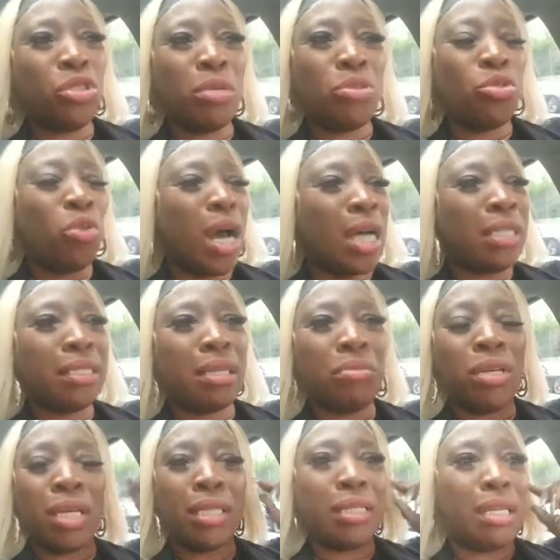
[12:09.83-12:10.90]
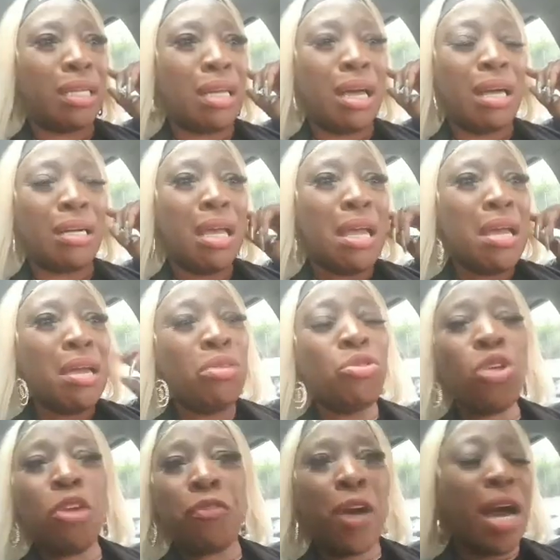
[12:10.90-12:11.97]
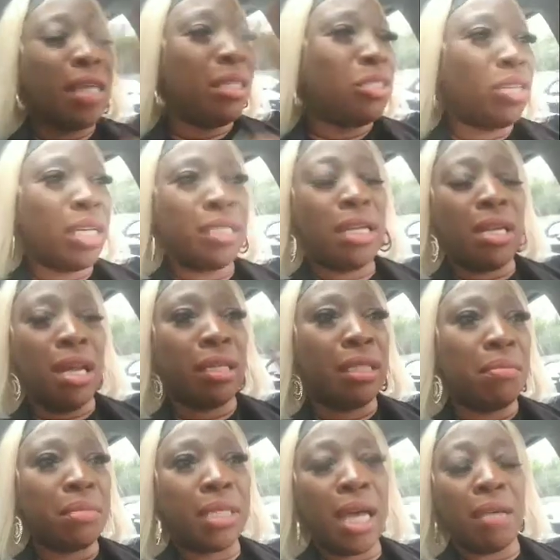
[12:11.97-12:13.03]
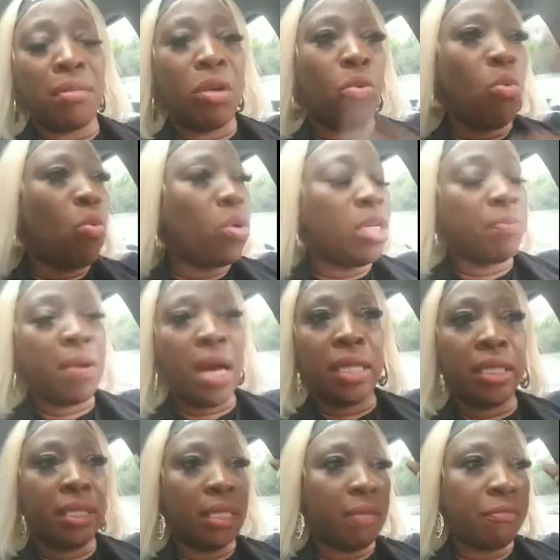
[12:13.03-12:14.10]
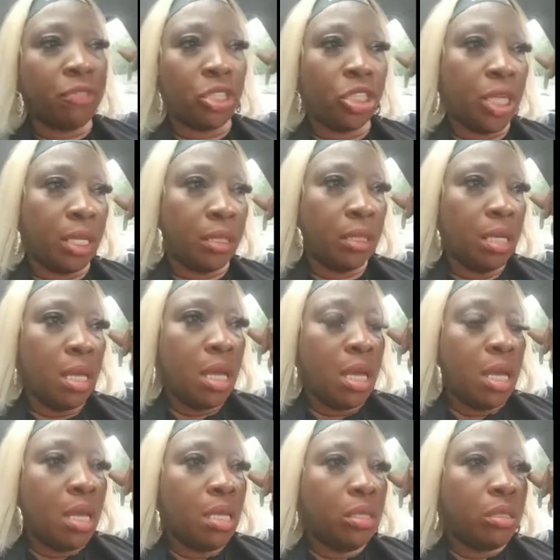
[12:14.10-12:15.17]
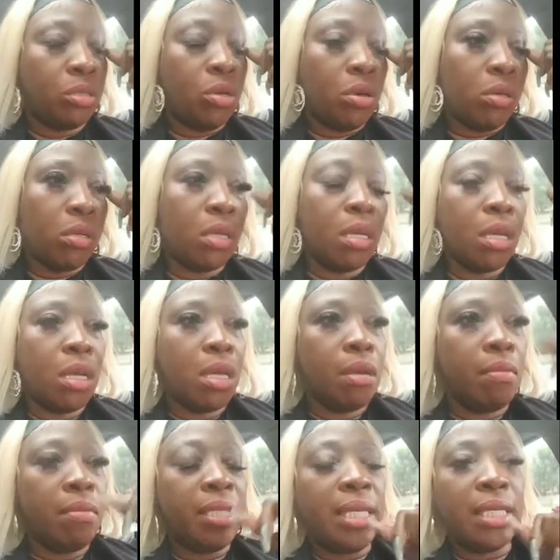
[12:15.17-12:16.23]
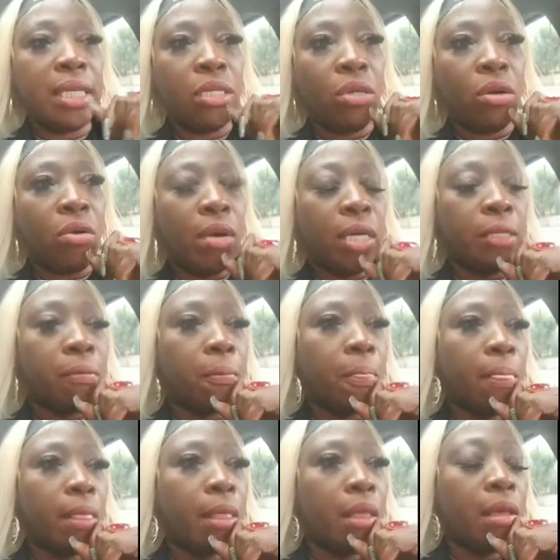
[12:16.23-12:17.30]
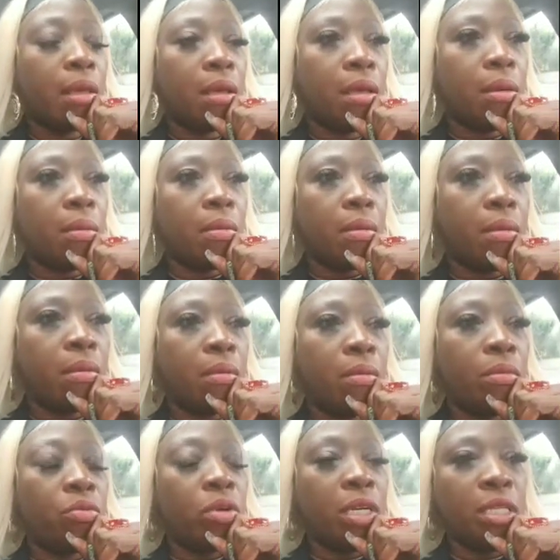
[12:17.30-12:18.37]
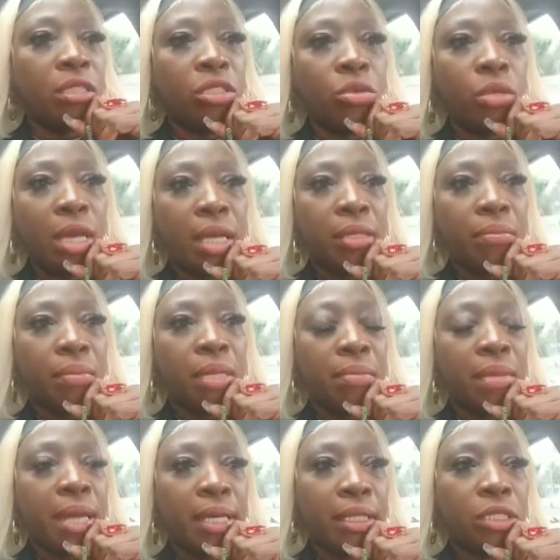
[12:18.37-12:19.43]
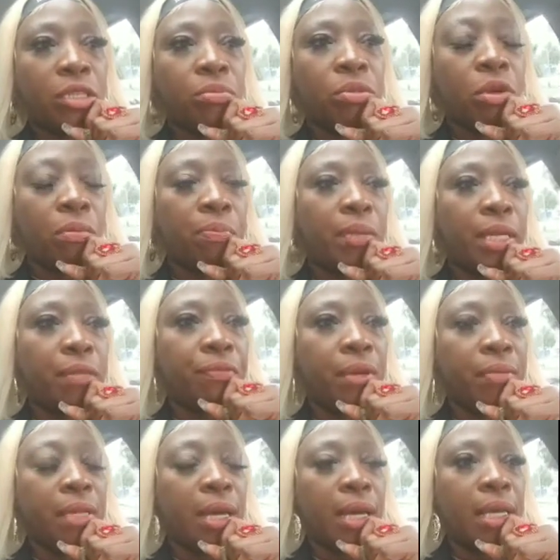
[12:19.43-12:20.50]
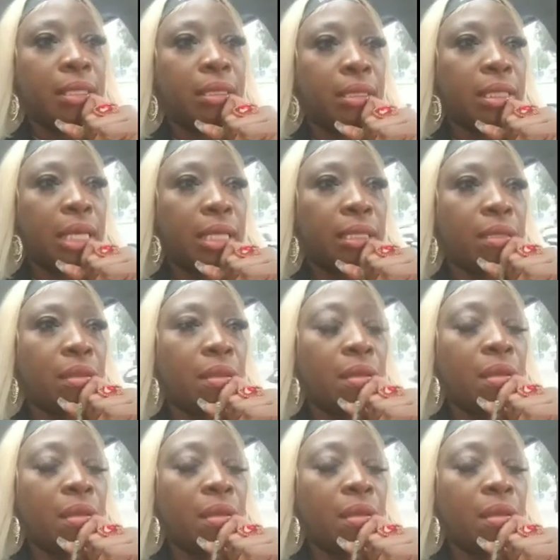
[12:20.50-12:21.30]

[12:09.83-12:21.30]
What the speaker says: two artists them not get along. Enough artists not get along them time. The whole heap of artists not friction. So me did it now, and one of the studio and me I get some dub plate from the artist, and